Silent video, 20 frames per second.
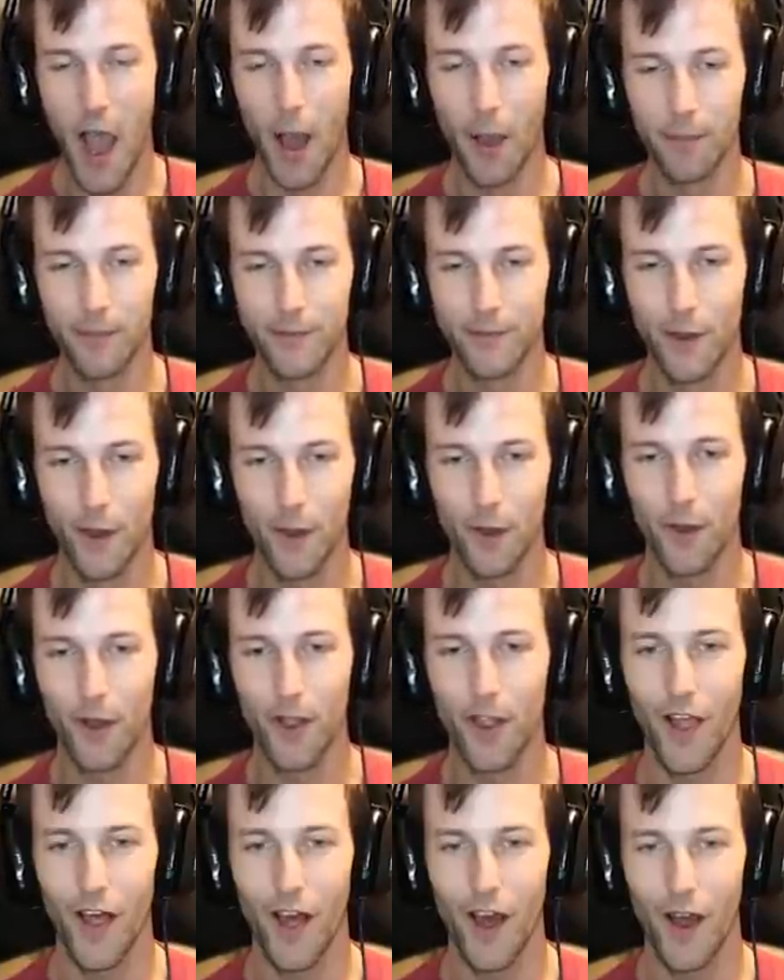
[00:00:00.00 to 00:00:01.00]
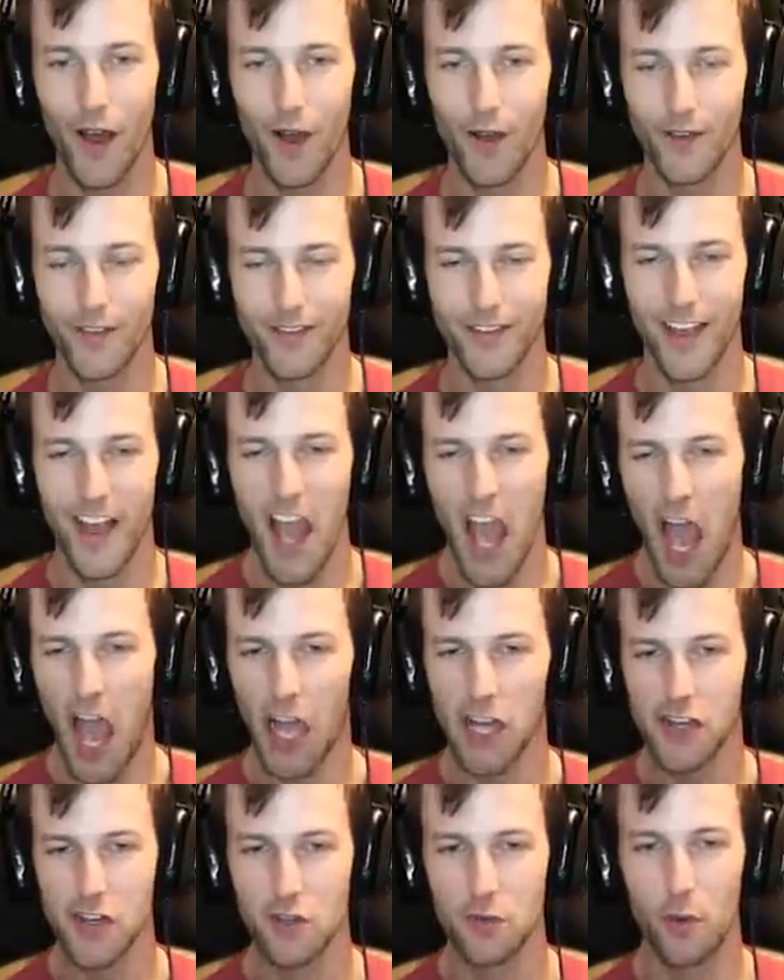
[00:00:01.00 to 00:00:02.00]
I'm so close.
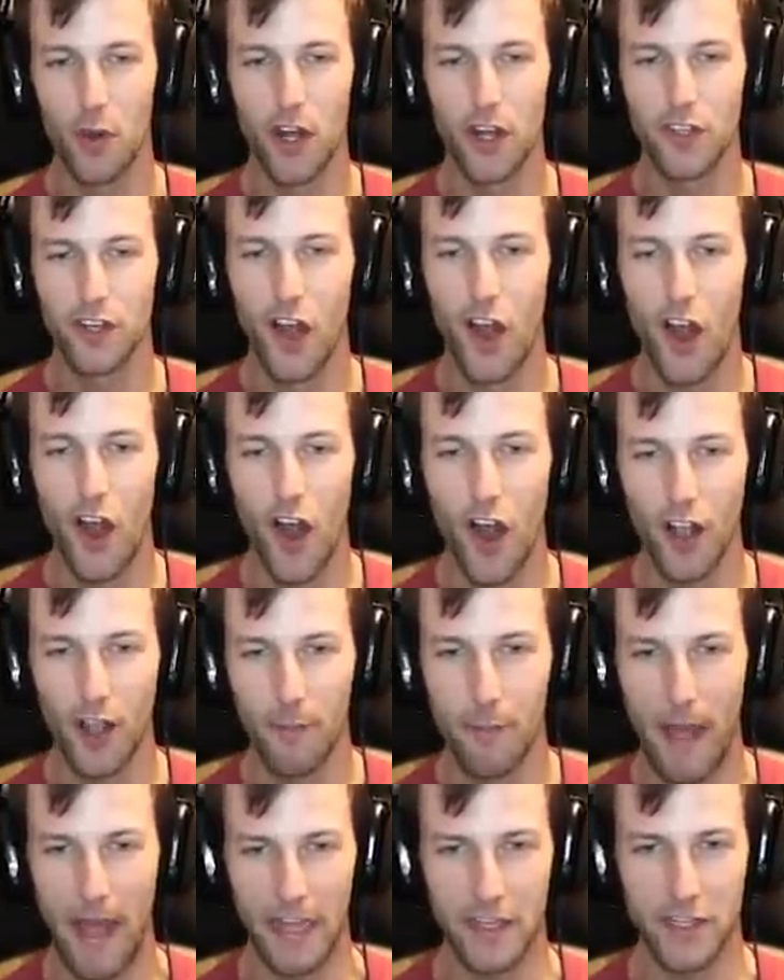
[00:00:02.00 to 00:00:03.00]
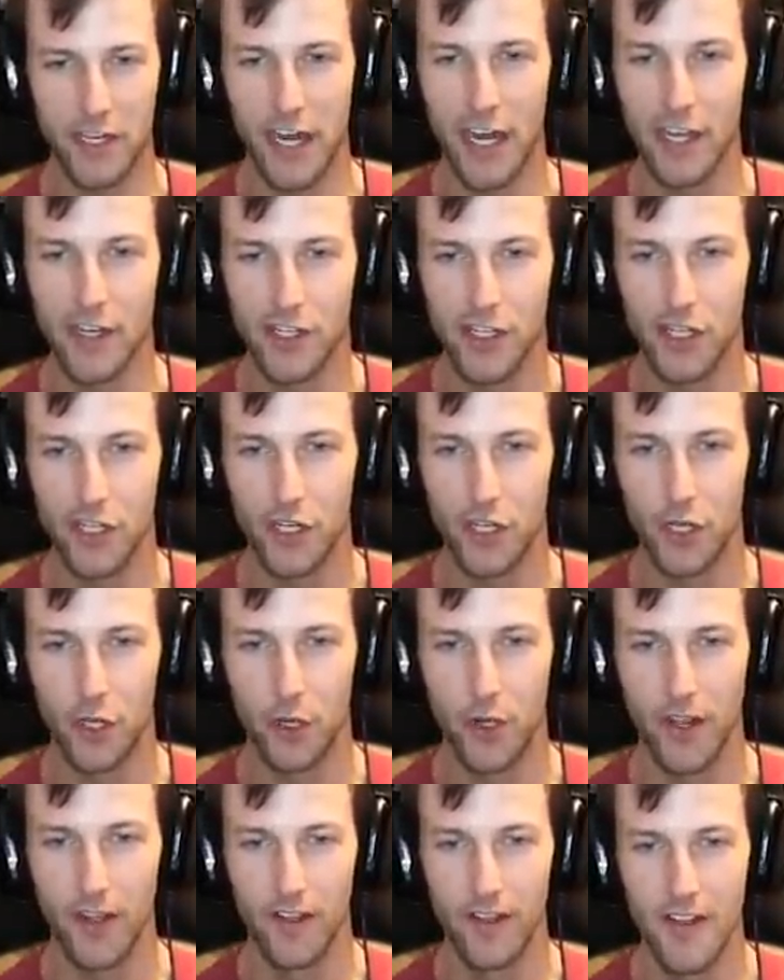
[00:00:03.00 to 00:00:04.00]
I just want to talk, imagination,
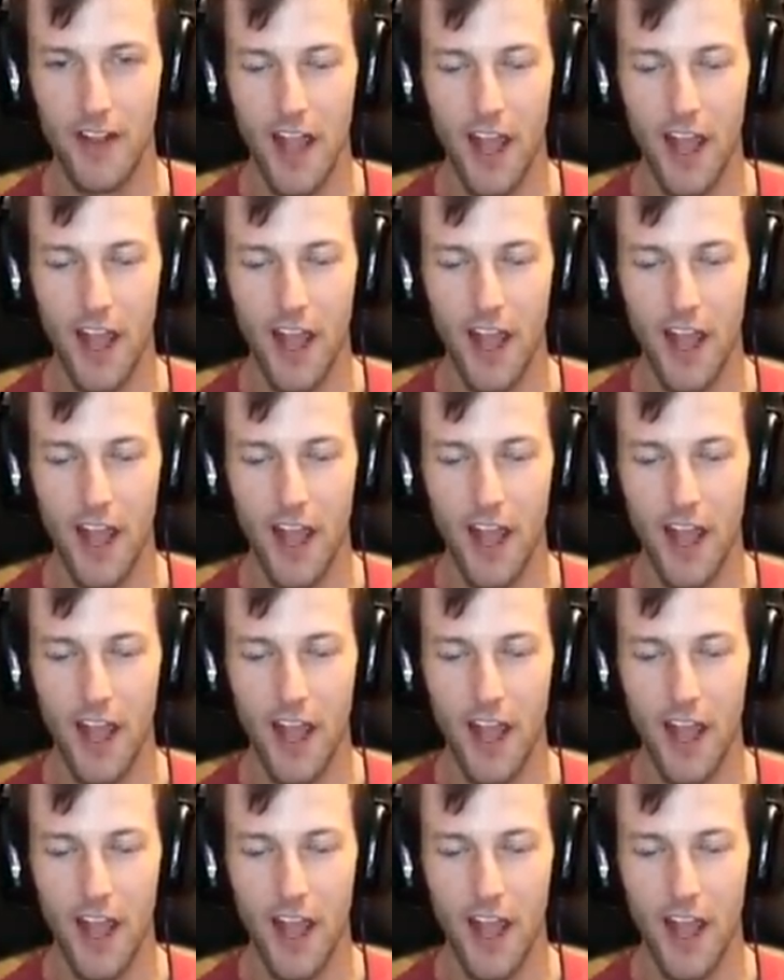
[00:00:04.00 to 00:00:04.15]
dude.